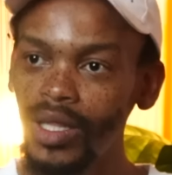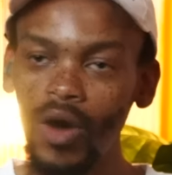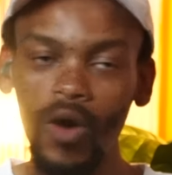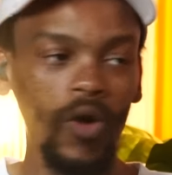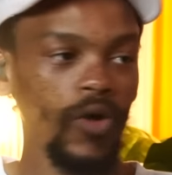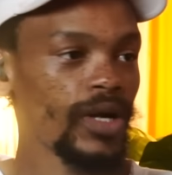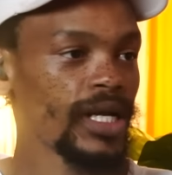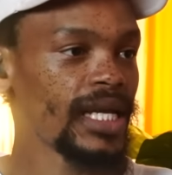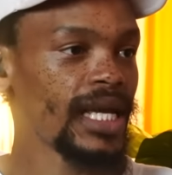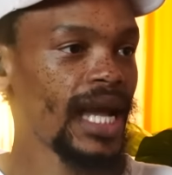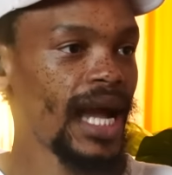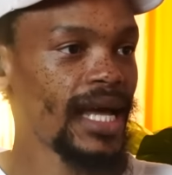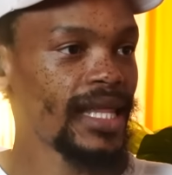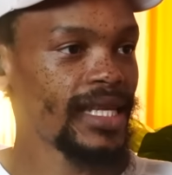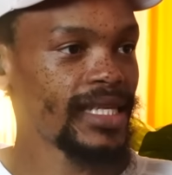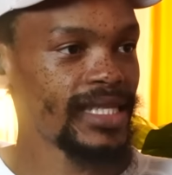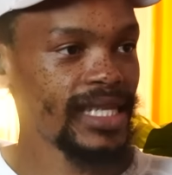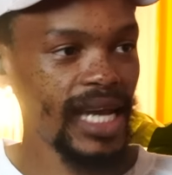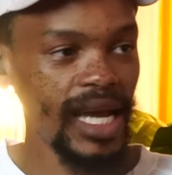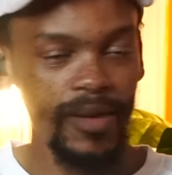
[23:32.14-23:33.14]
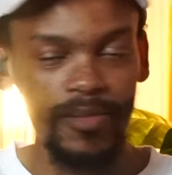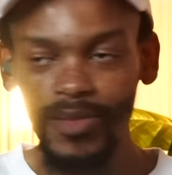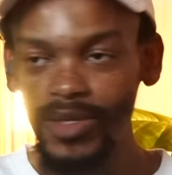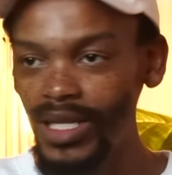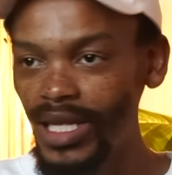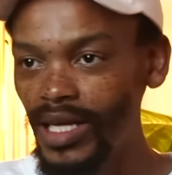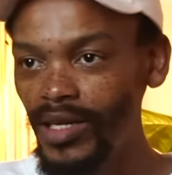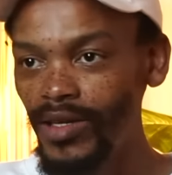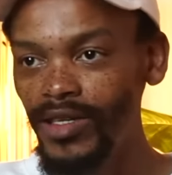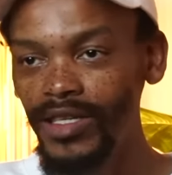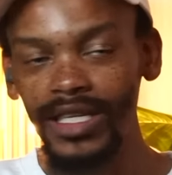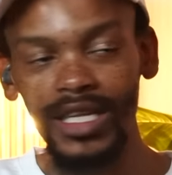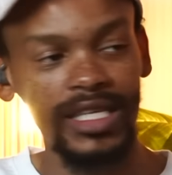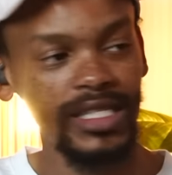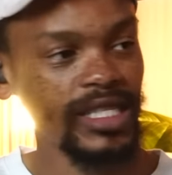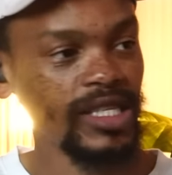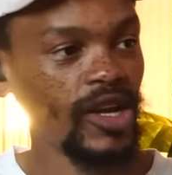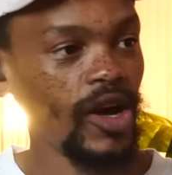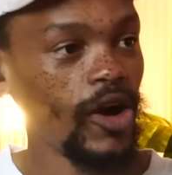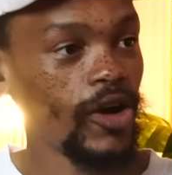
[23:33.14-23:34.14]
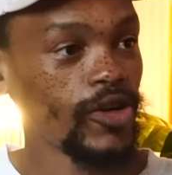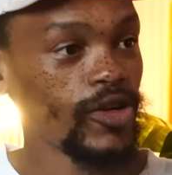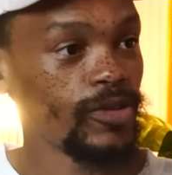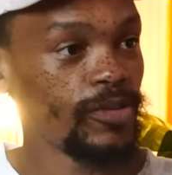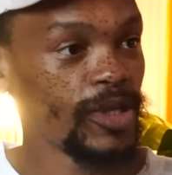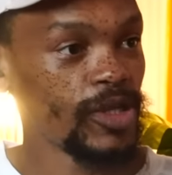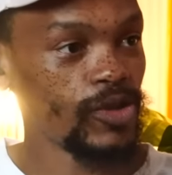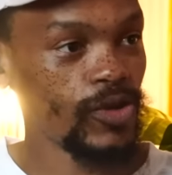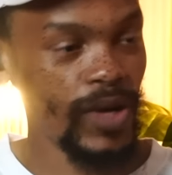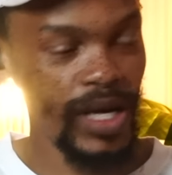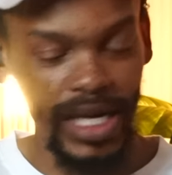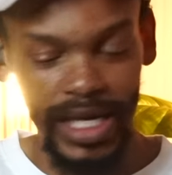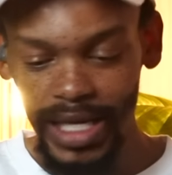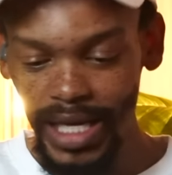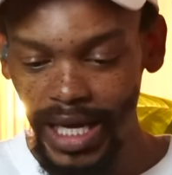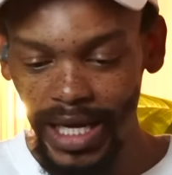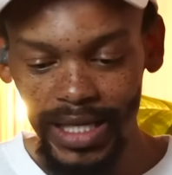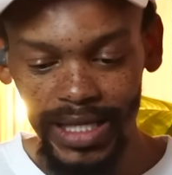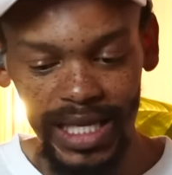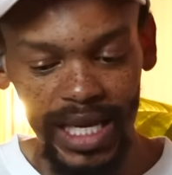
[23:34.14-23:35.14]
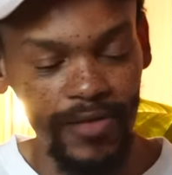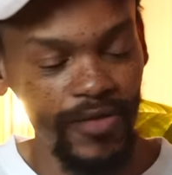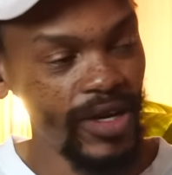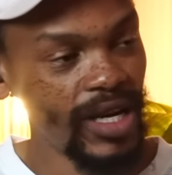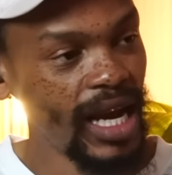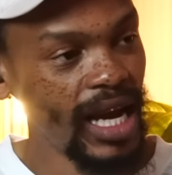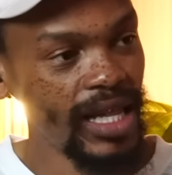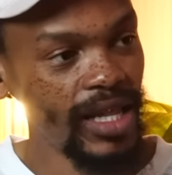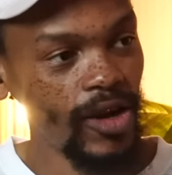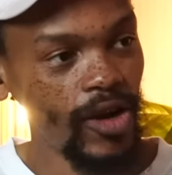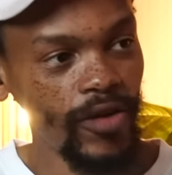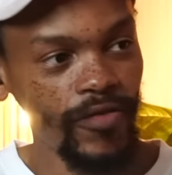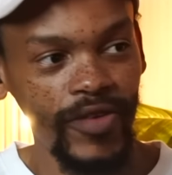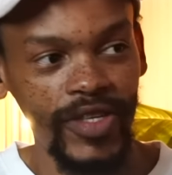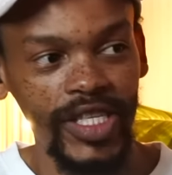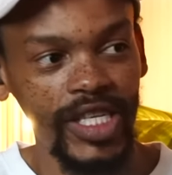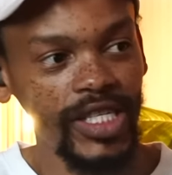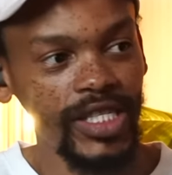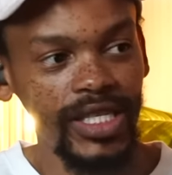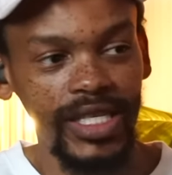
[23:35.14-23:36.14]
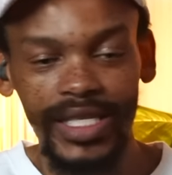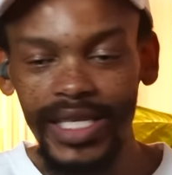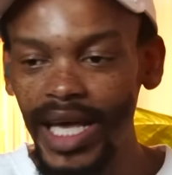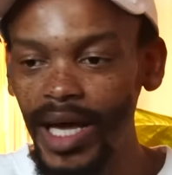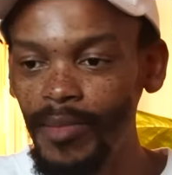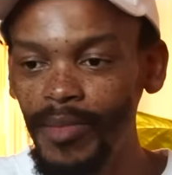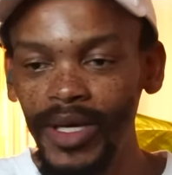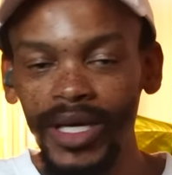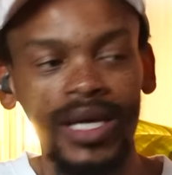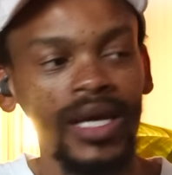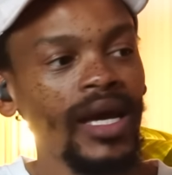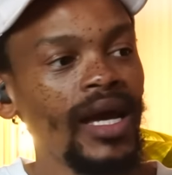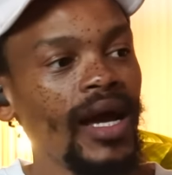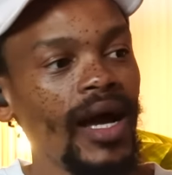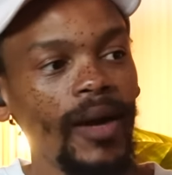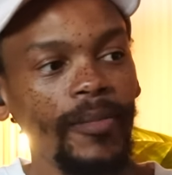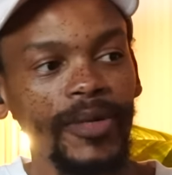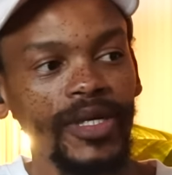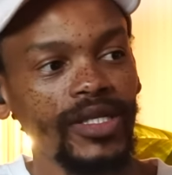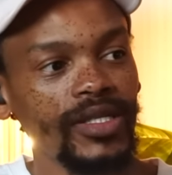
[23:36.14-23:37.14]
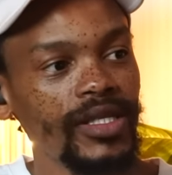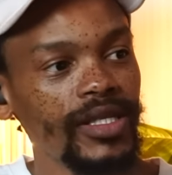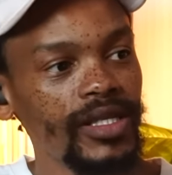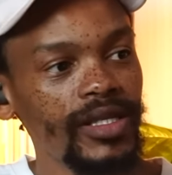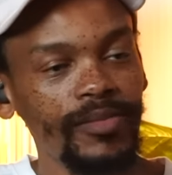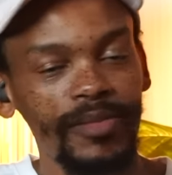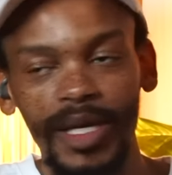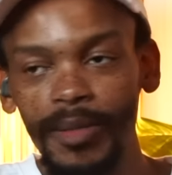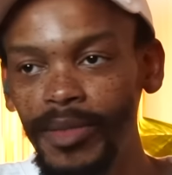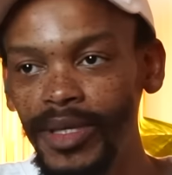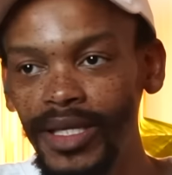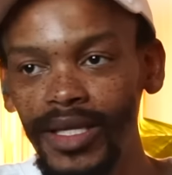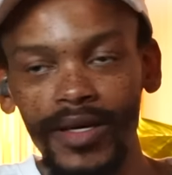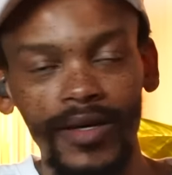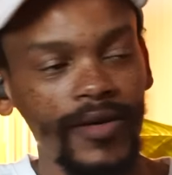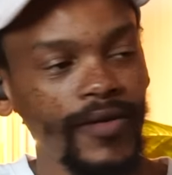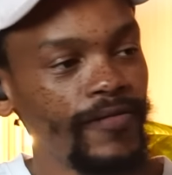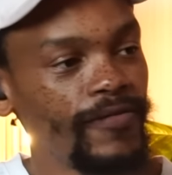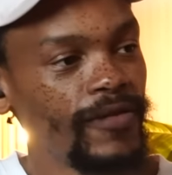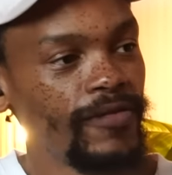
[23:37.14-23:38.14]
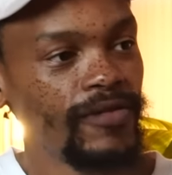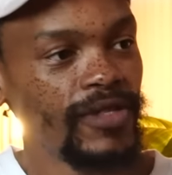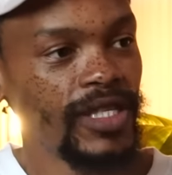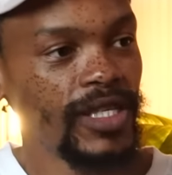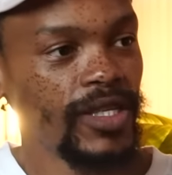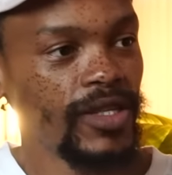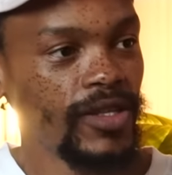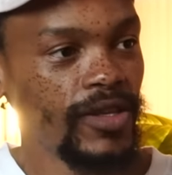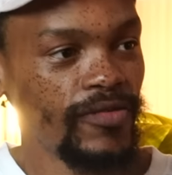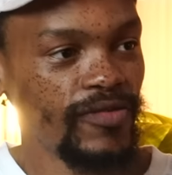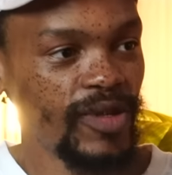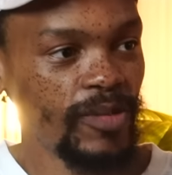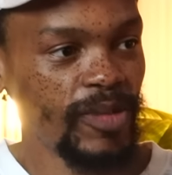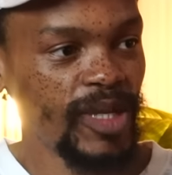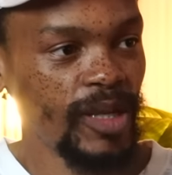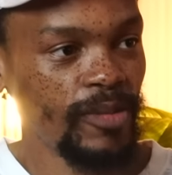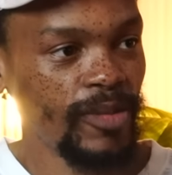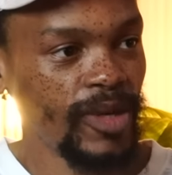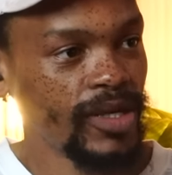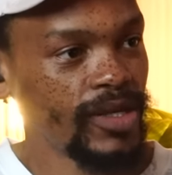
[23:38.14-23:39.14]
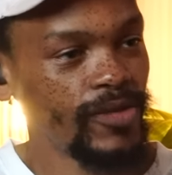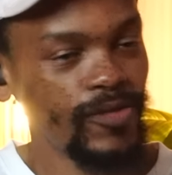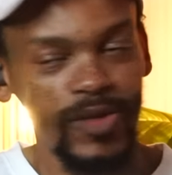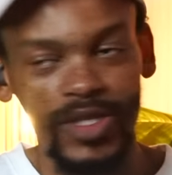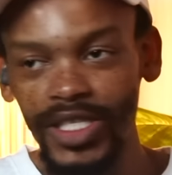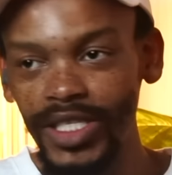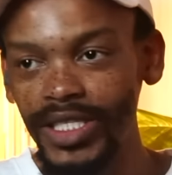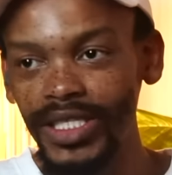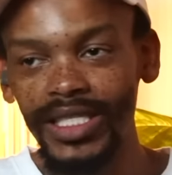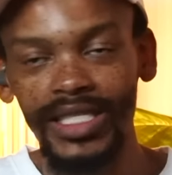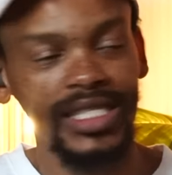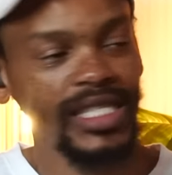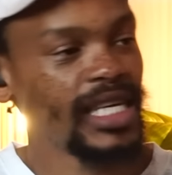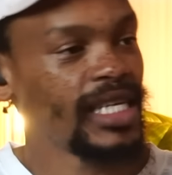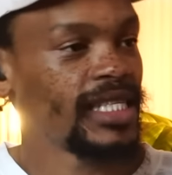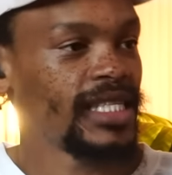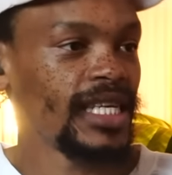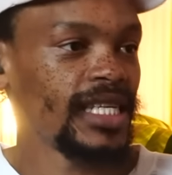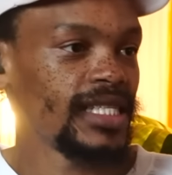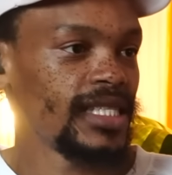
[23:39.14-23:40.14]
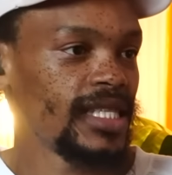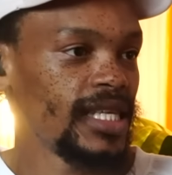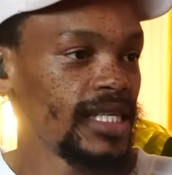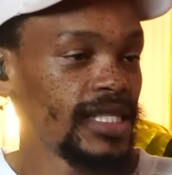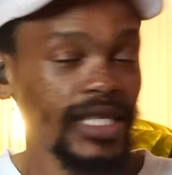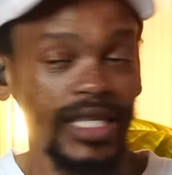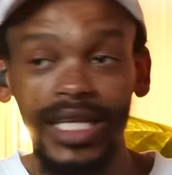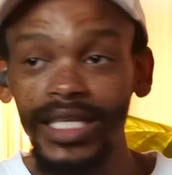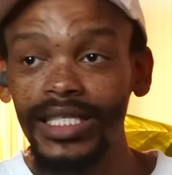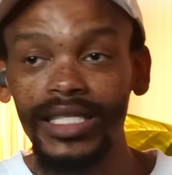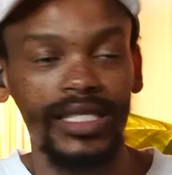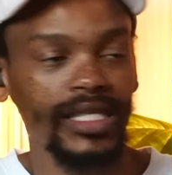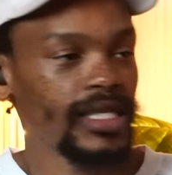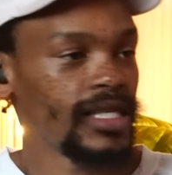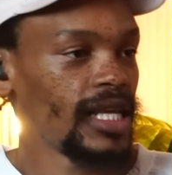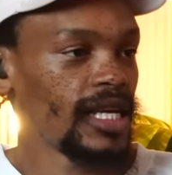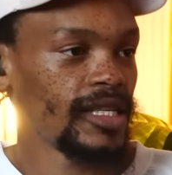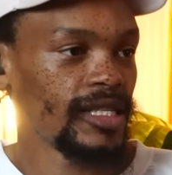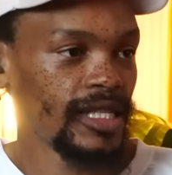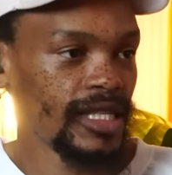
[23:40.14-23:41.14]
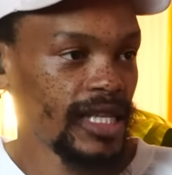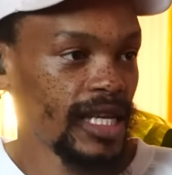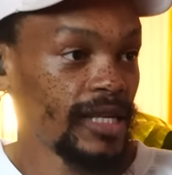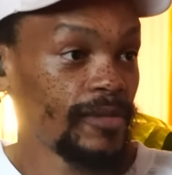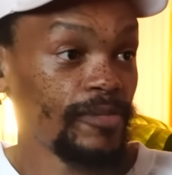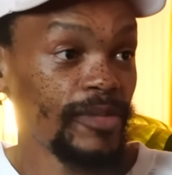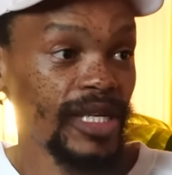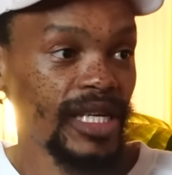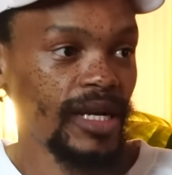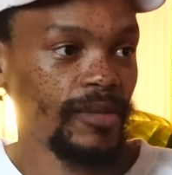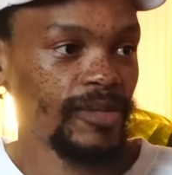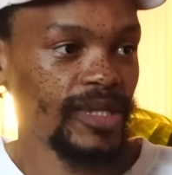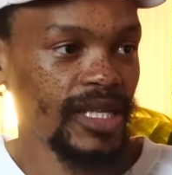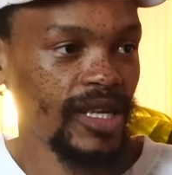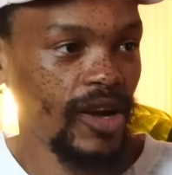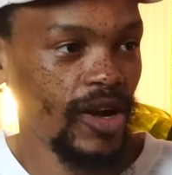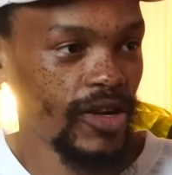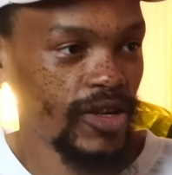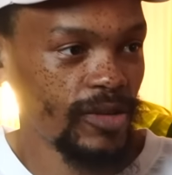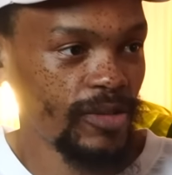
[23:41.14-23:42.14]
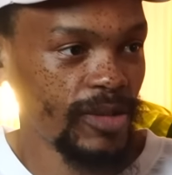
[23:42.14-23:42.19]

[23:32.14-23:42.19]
only other time then there's an argument or anything else, every other conversation is happy up until maybe the 15th of September, which is 10 days later. That then becomes an argument.